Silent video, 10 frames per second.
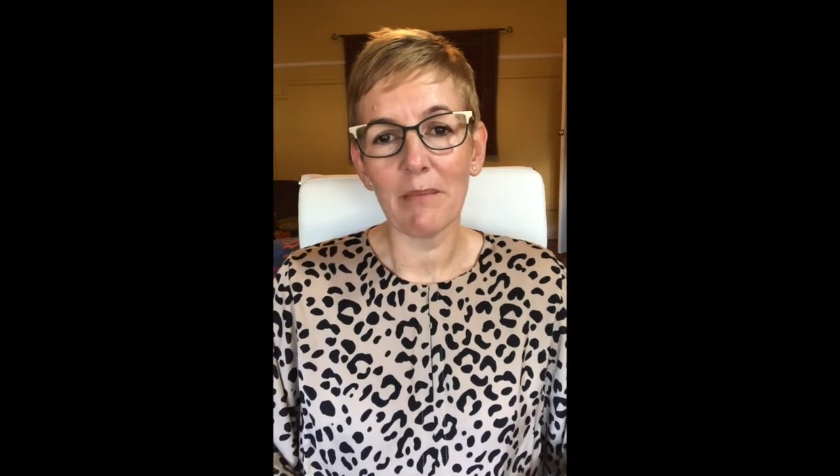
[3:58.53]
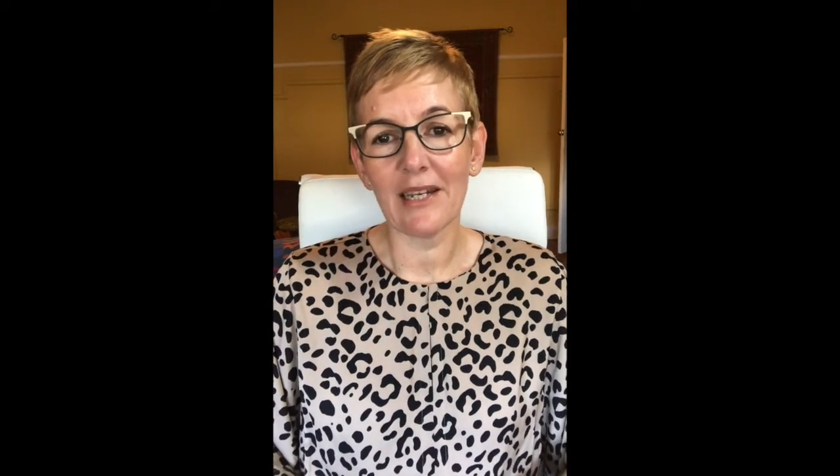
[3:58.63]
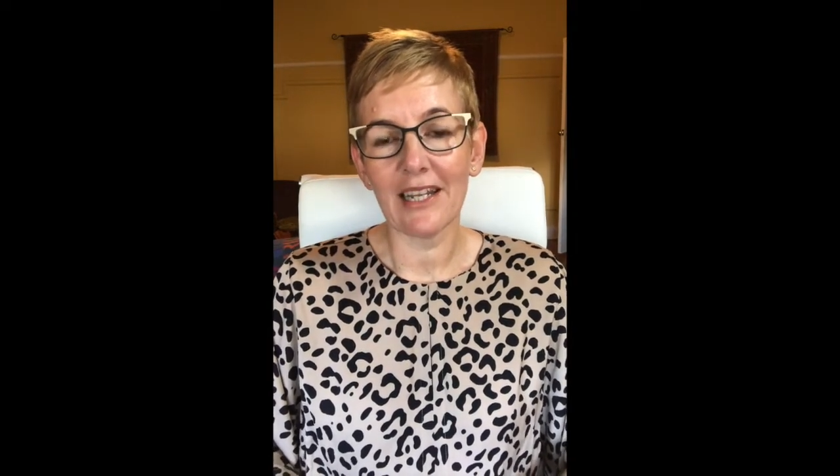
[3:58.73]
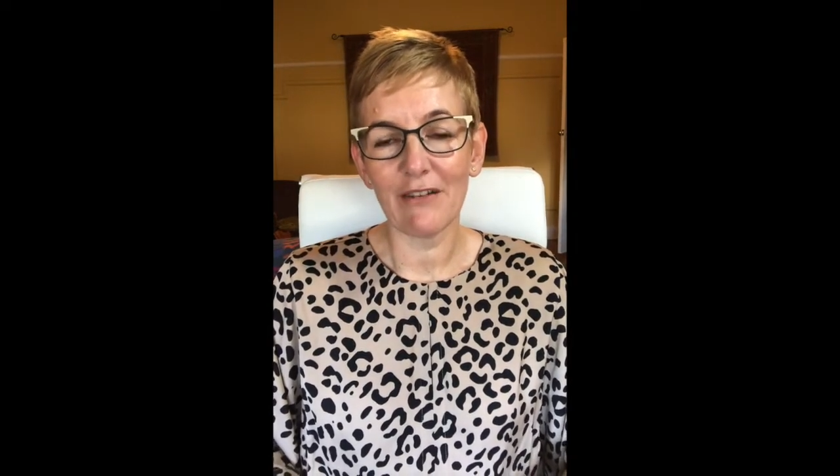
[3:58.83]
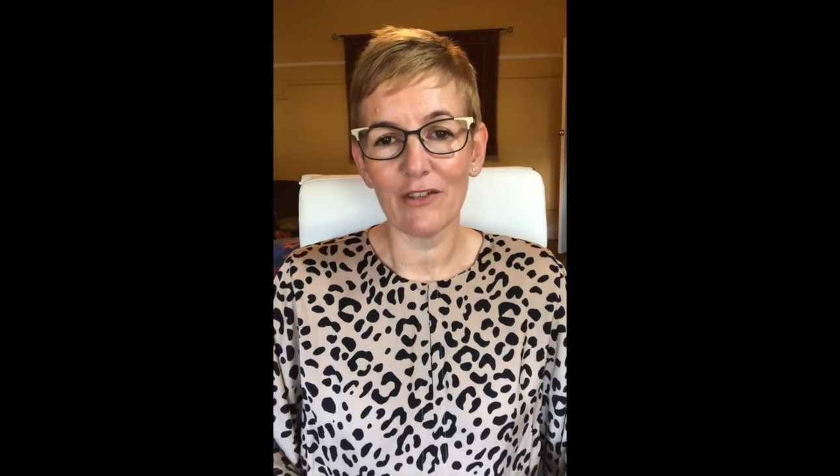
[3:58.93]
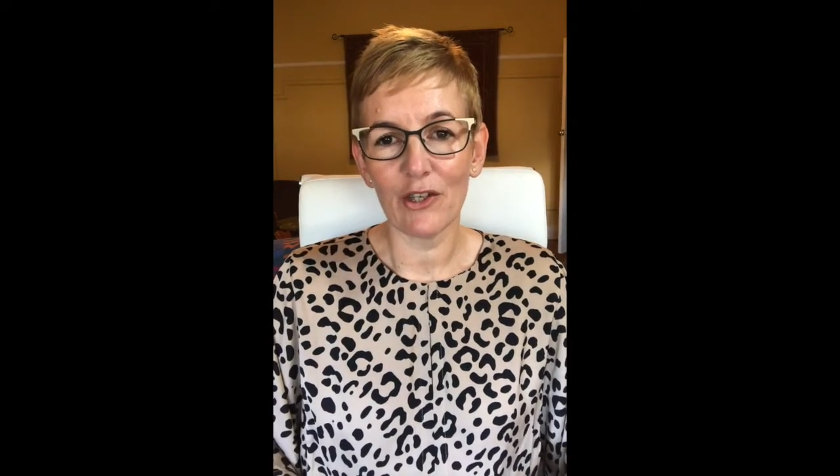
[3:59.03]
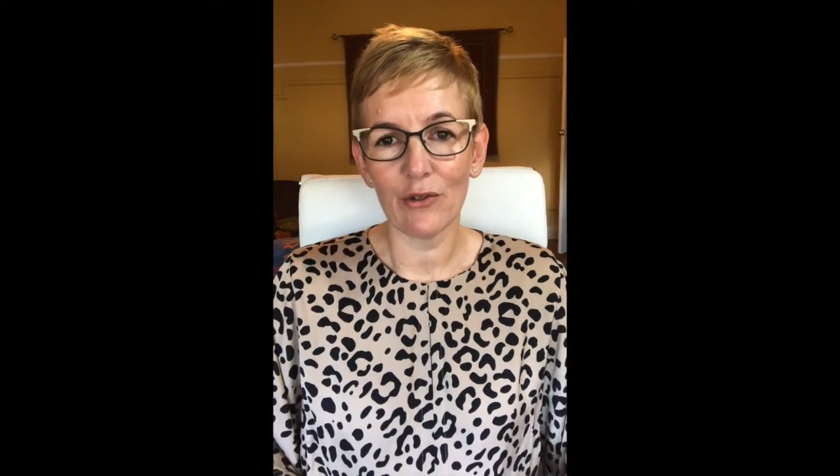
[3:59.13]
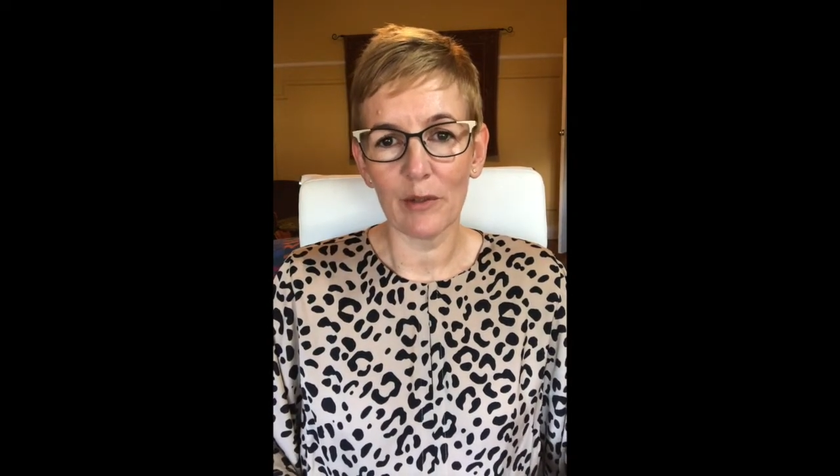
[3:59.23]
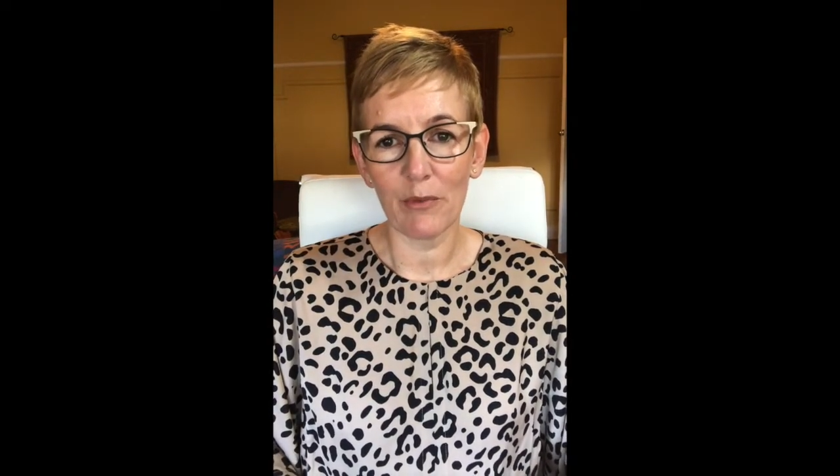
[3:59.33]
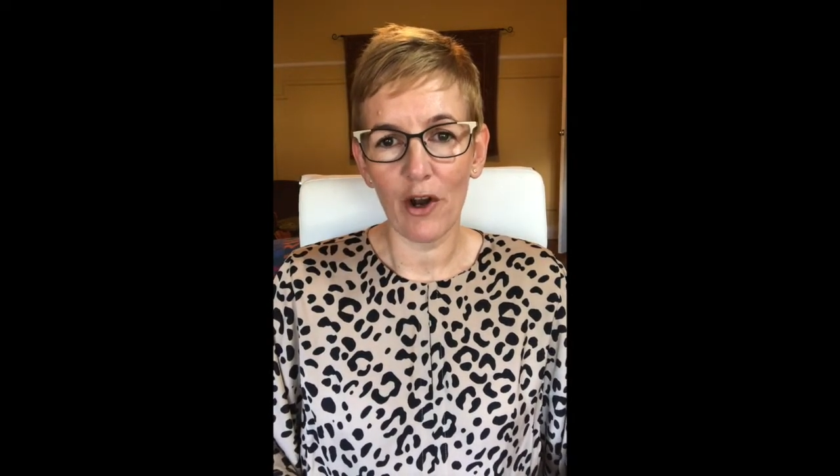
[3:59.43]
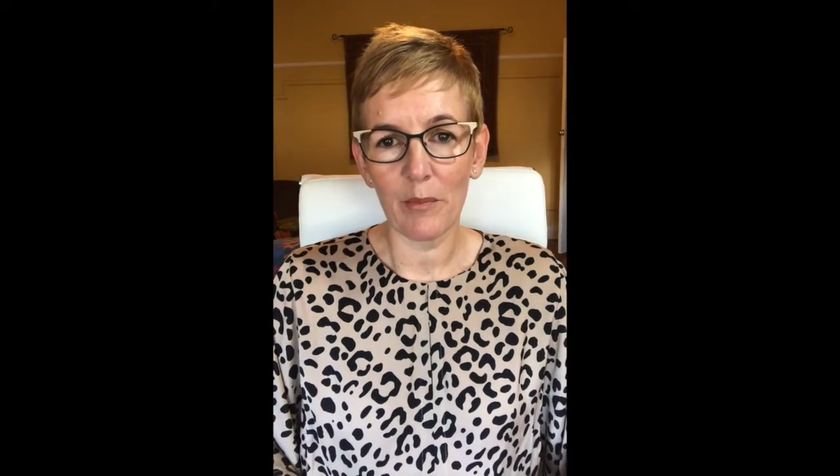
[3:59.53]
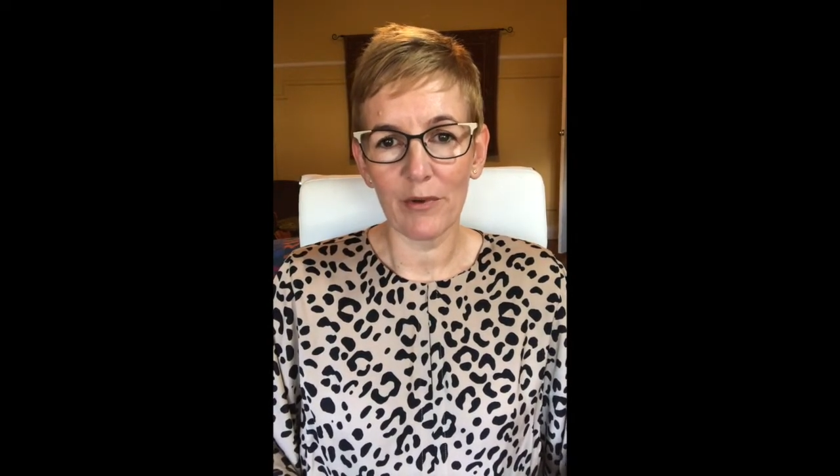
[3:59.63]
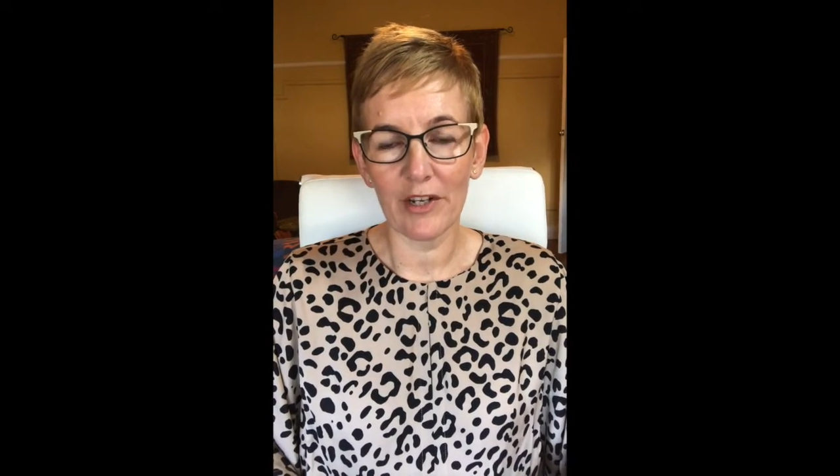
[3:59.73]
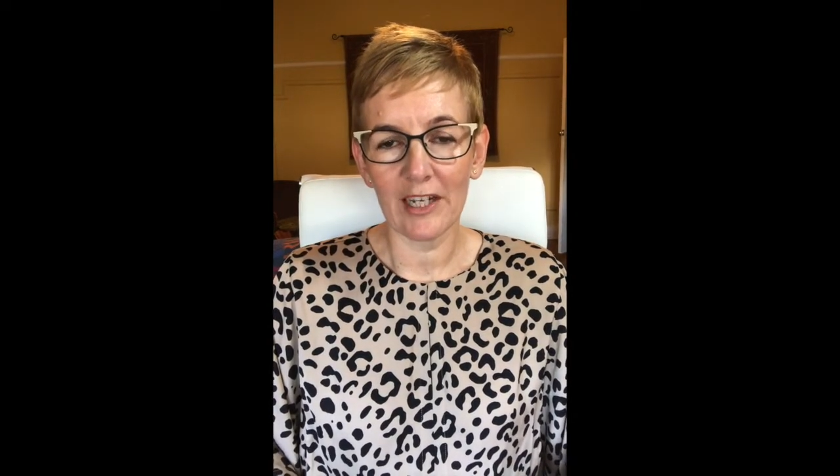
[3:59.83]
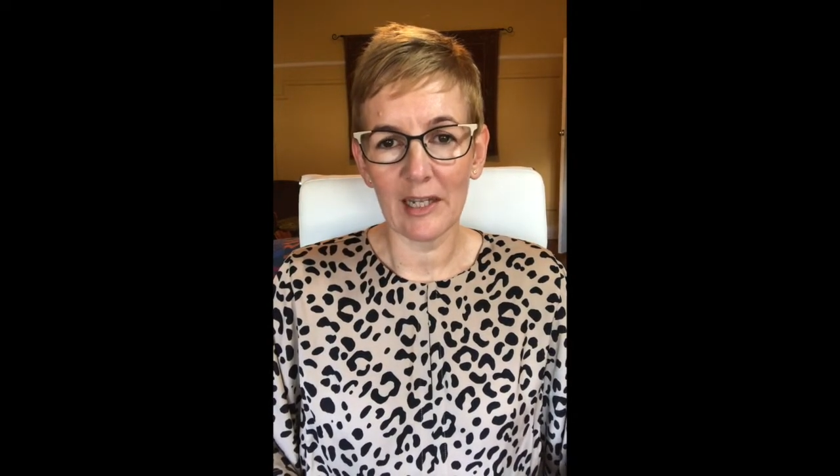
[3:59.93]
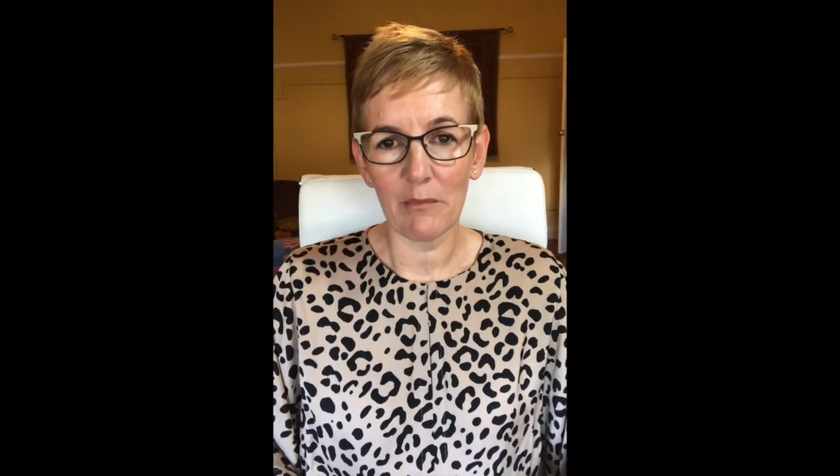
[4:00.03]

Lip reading: believe that you're appropriately